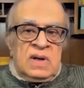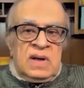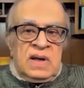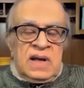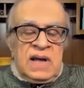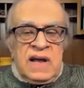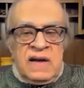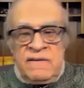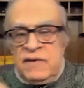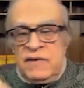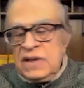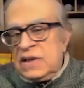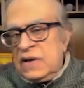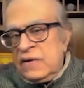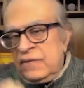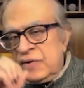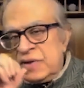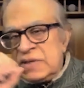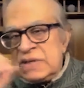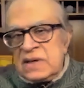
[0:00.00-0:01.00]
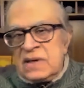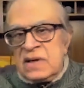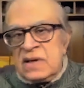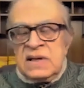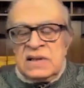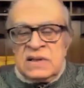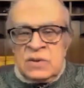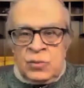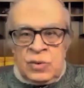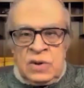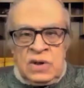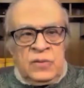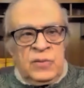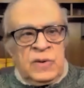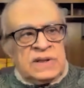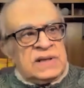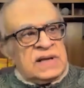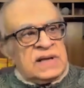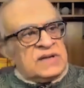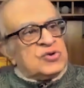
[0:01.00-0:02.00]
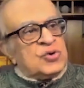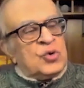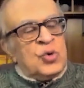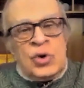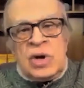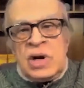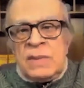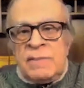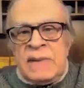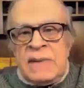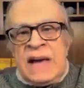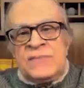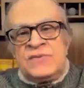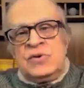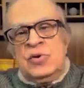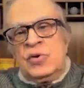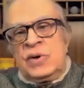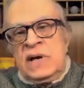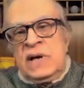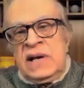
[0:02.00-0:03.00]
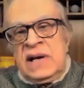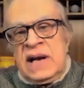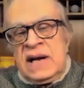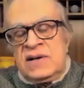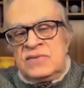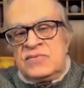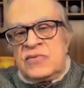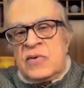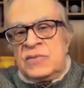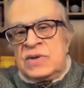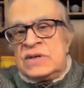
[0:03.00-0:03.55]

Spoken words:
everything physical in the world, whether it's Google Maps looking at from the